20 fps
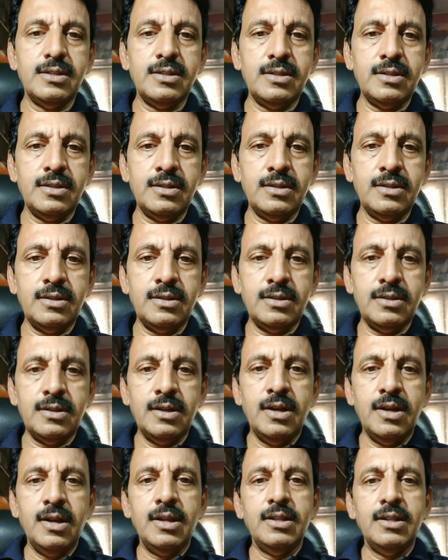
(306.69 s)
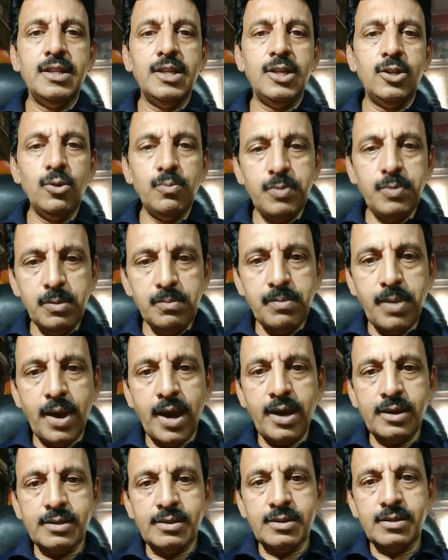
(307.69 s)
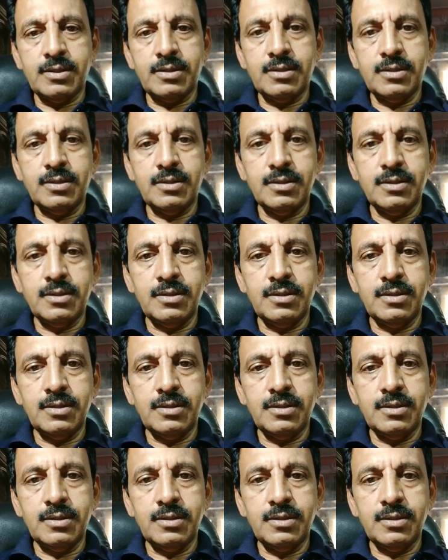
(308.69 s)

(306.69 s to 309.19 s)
uh, the duping banks